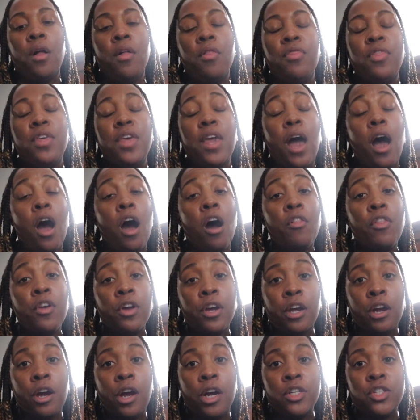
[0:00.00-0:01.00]
The
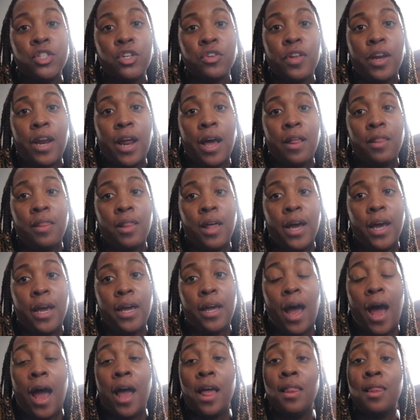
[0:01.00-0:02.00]
other character that I
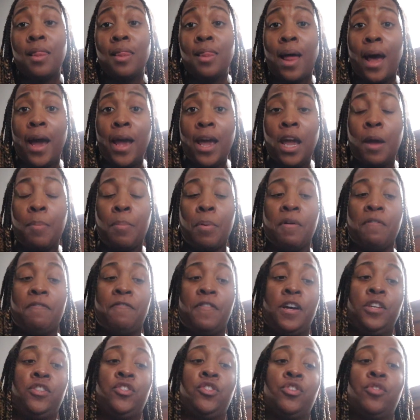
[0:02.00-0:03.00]
like
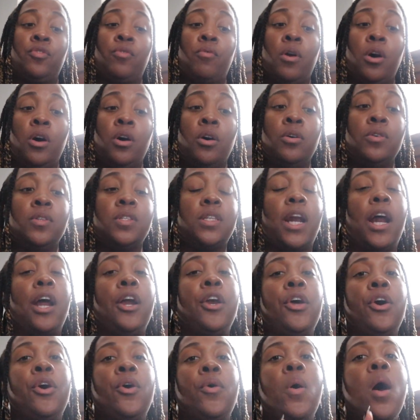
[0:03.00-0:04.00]
Professor Rose. And I
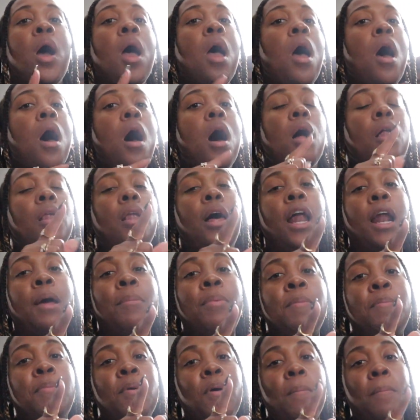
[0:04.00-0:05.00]
know a lot of
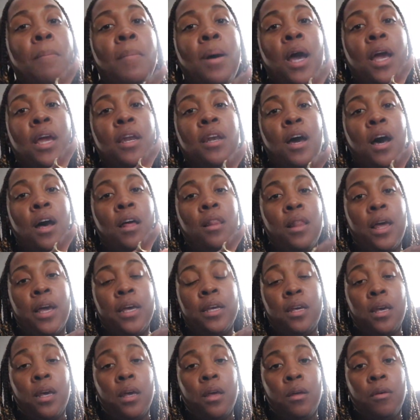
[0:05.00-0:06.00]
people might not
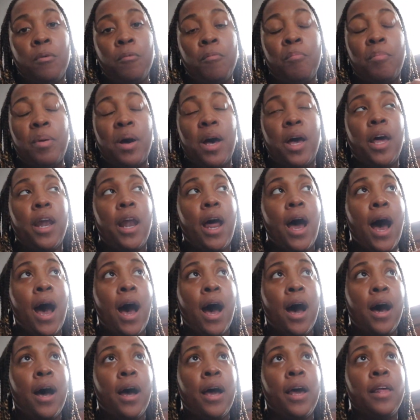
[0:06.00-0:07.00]
like him, but
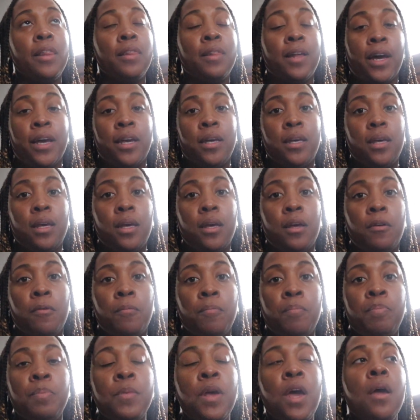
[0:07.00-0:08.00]
I like
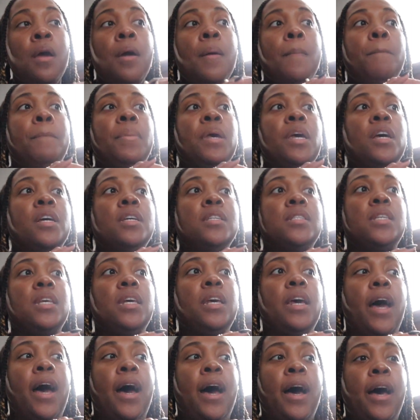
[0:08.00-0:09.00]
him because
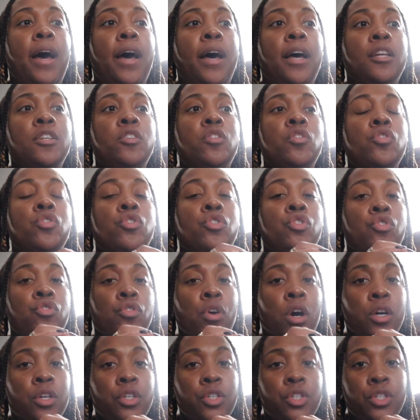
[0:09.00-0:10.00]
he adds
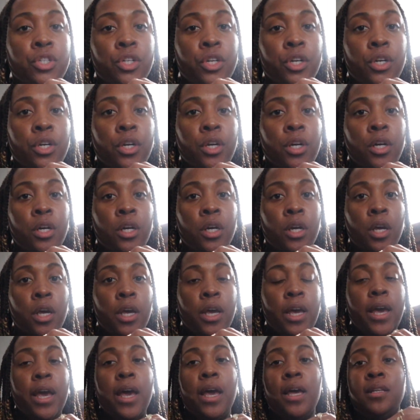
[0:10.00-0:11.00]
structure
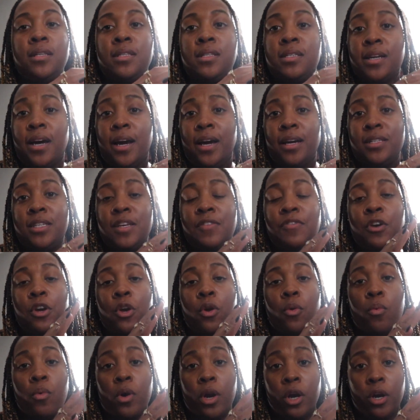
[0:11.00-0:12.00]
and scientific
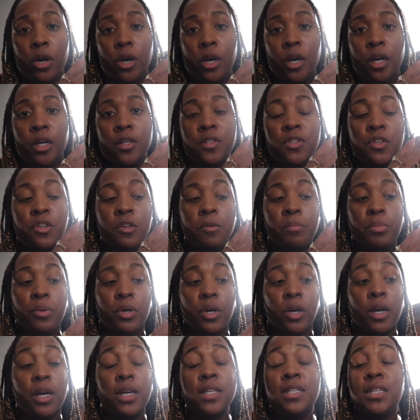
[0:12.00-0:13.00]
rigor to the
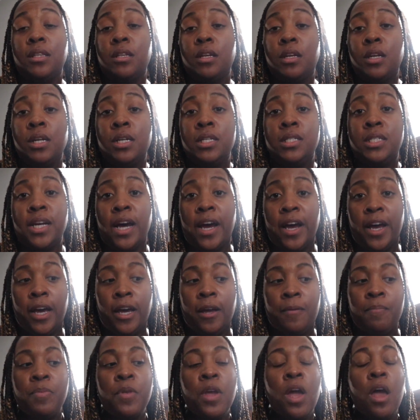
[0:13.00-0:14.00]
book. Because at the end of the
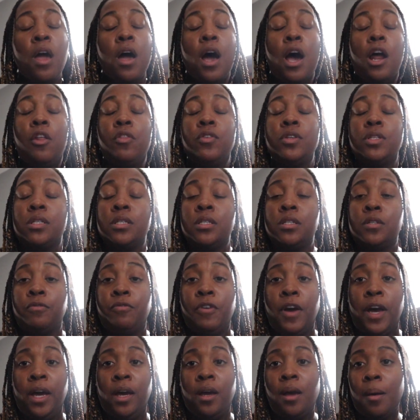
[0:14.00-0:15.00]
day, I know this is
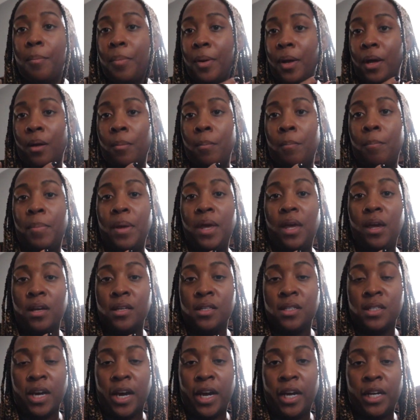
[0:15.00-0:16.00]
fake, but being a
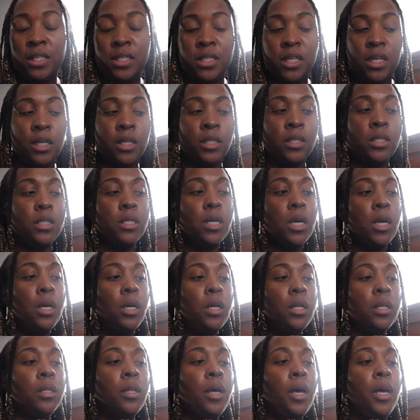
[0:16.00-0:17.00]
scientist,
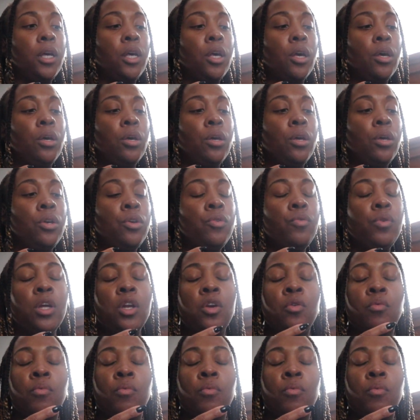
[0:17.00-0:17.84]
you need